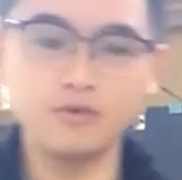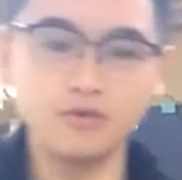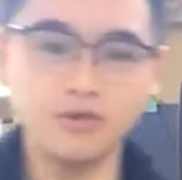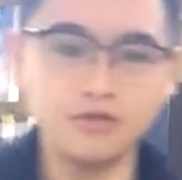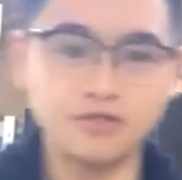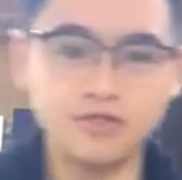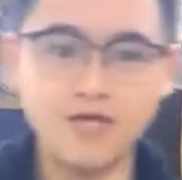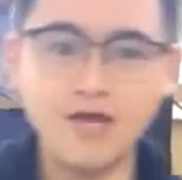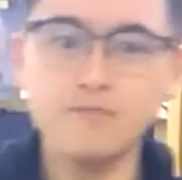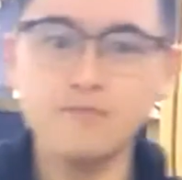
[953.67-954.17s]

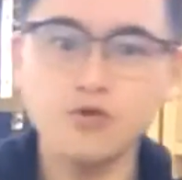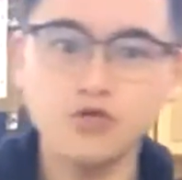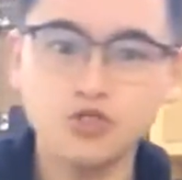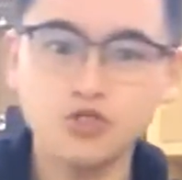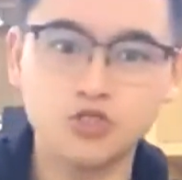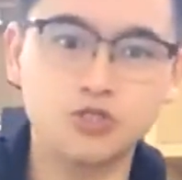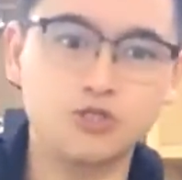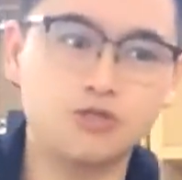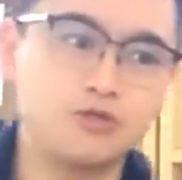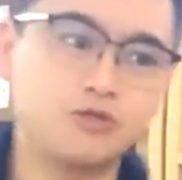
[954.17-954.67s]

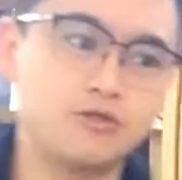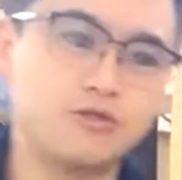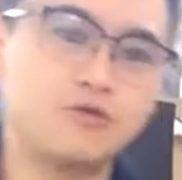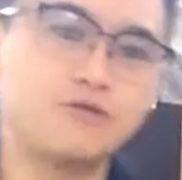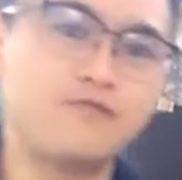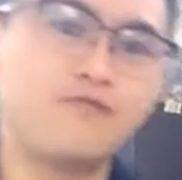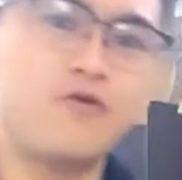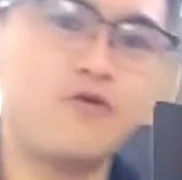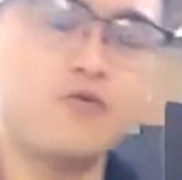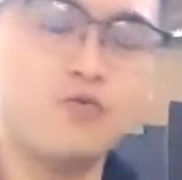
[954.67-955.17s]
established the
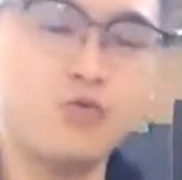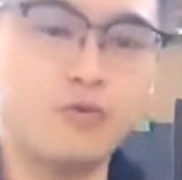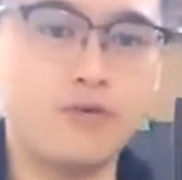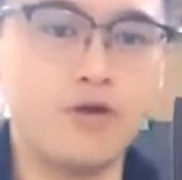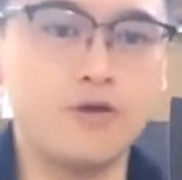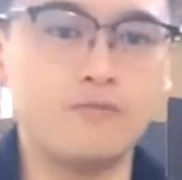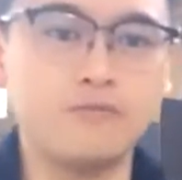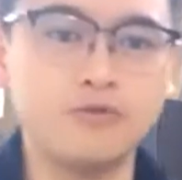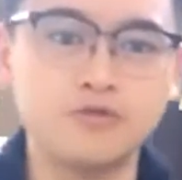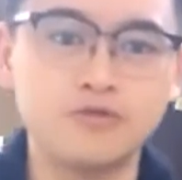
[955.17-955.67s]
phone repair
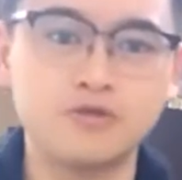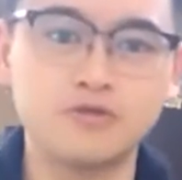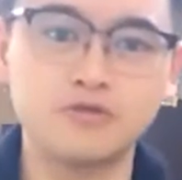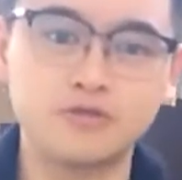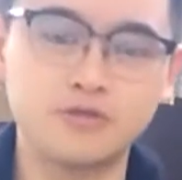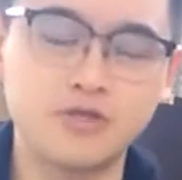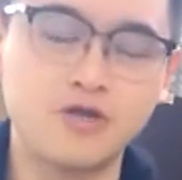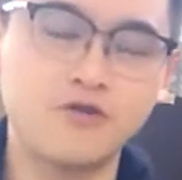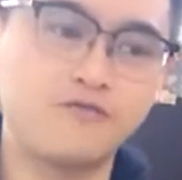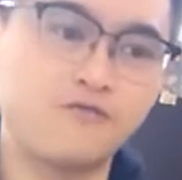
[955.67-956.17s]
business
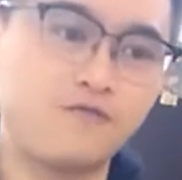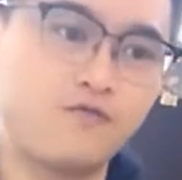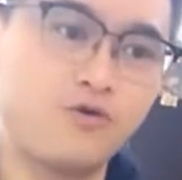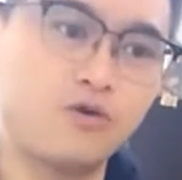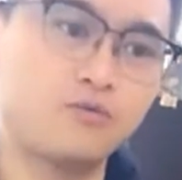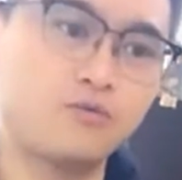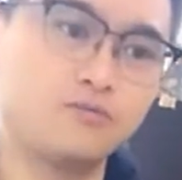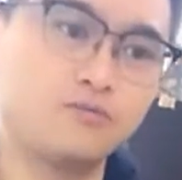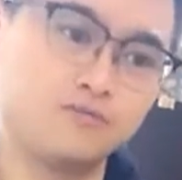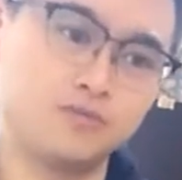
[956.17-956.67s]
start
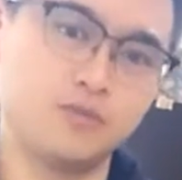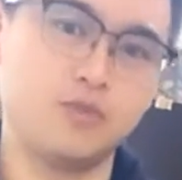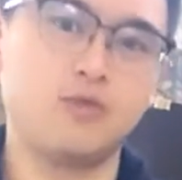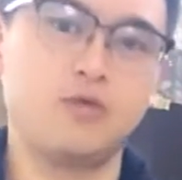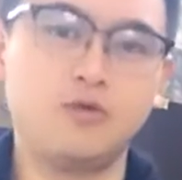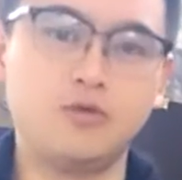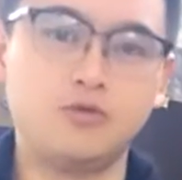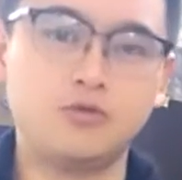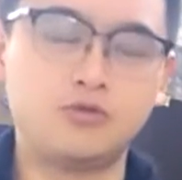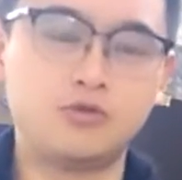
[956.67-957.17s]
from
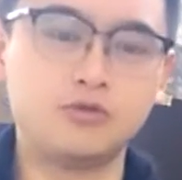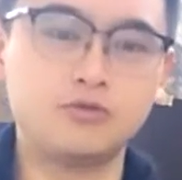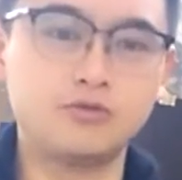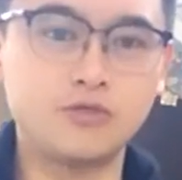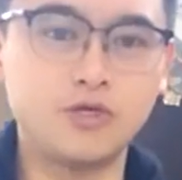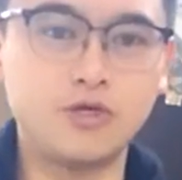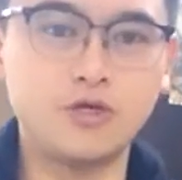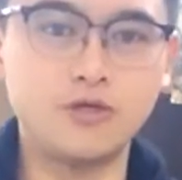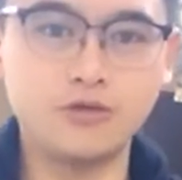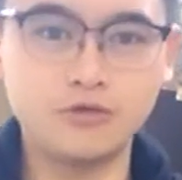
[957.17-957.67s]

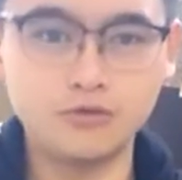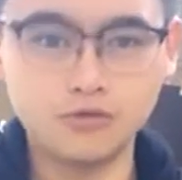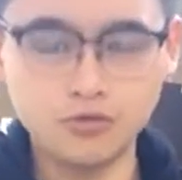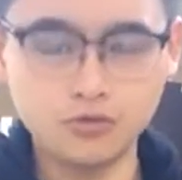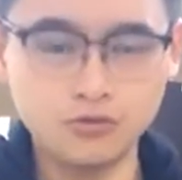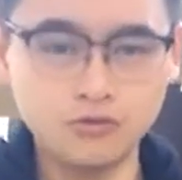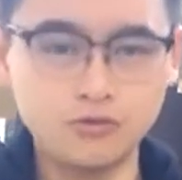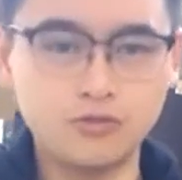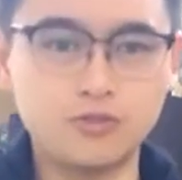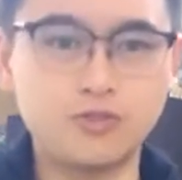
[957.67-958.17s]

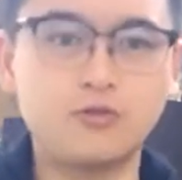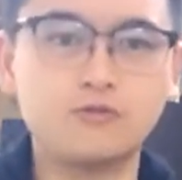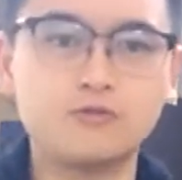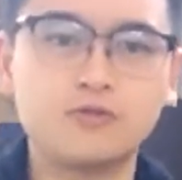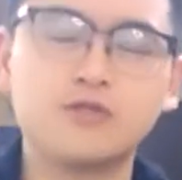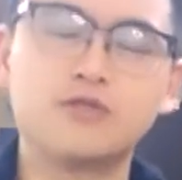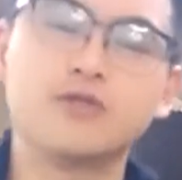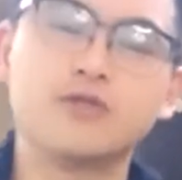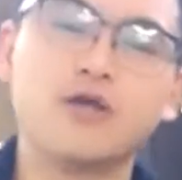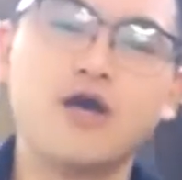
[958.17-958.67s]

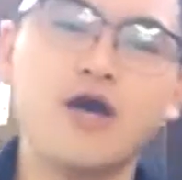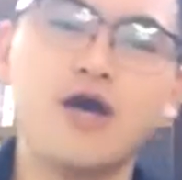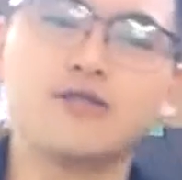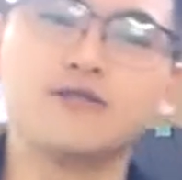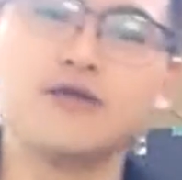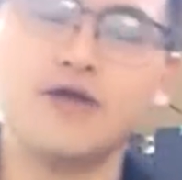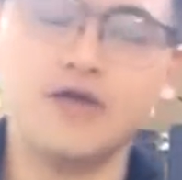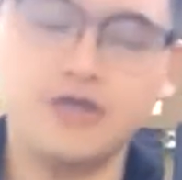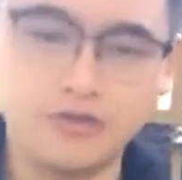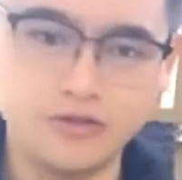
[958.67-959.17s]

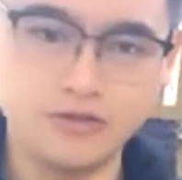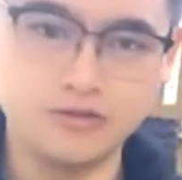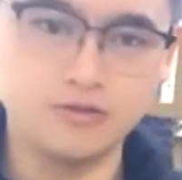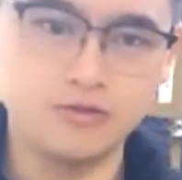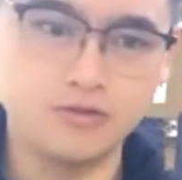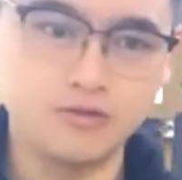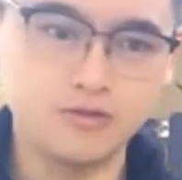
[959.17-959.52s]
2018.